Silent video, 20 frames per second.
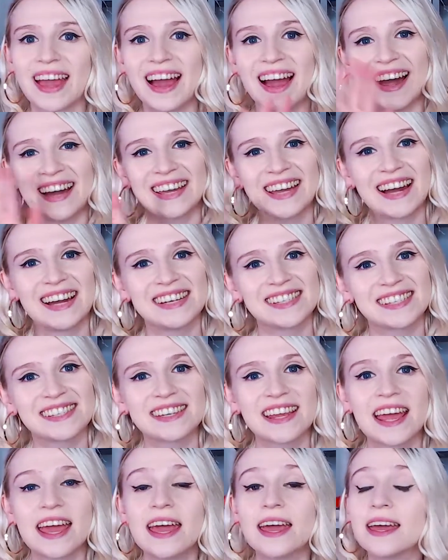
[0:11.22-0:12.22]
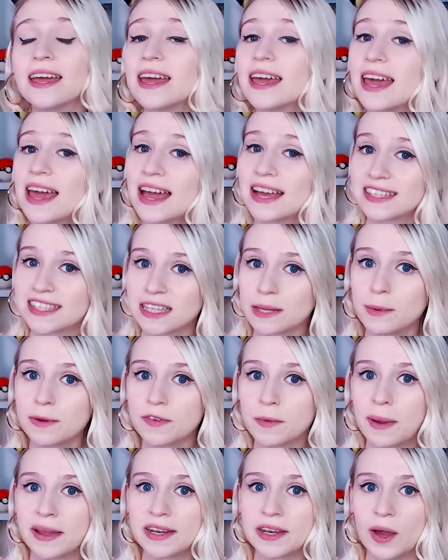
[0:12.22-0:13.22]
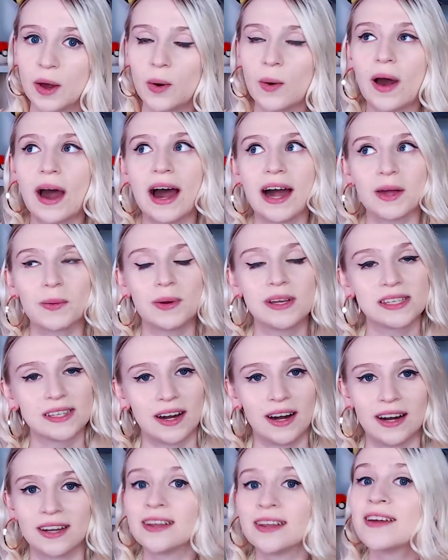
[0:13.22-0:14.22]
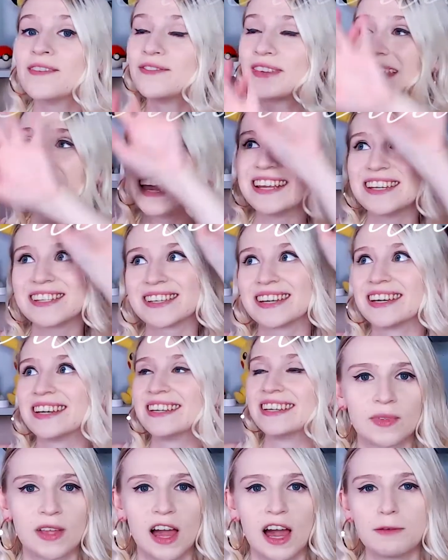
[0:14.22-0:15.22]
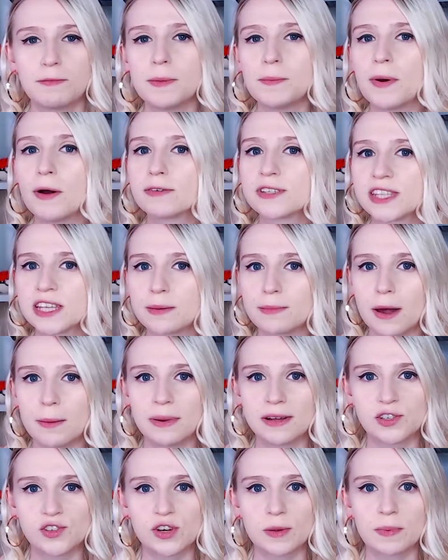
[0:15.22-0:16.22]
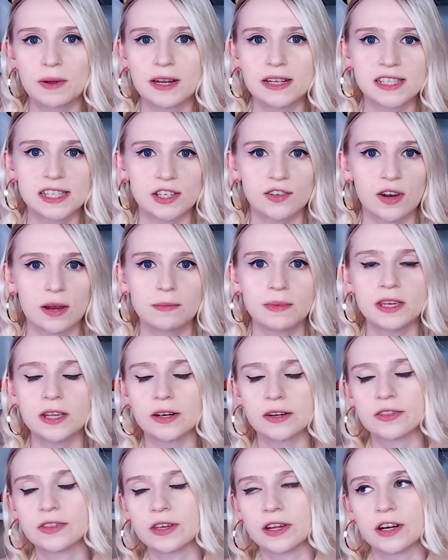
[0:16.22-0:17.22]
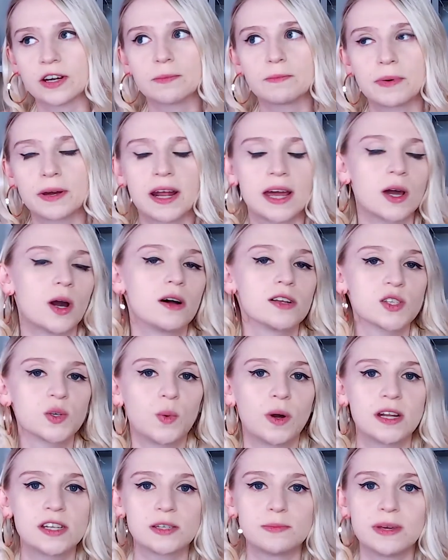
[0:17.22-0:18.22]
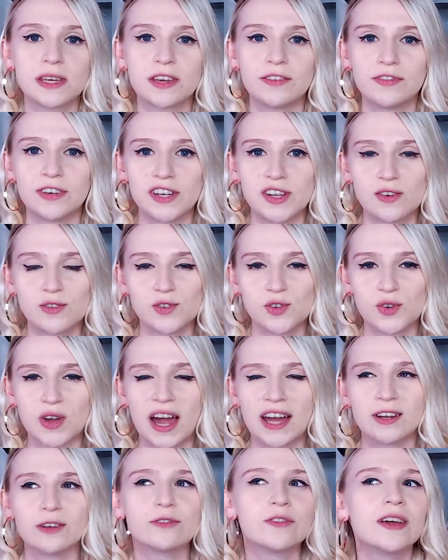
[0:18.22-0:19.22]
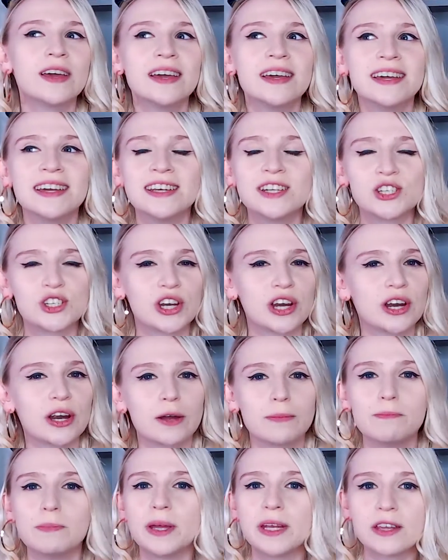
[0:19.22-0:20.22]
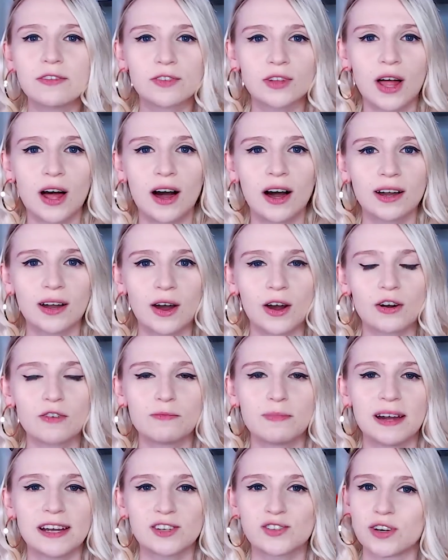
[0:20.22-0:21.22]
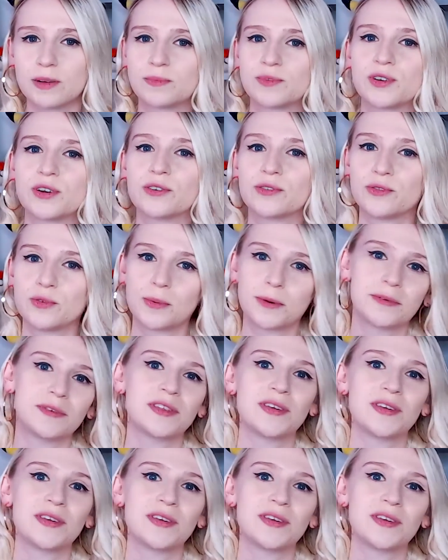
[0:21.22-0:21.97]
guys! As some of you might know, I went on vacation. I've been posting about my trip on Instagram here and there, but I also wanted to make a video to kind of share a mini vlog of my trip to Aruba with you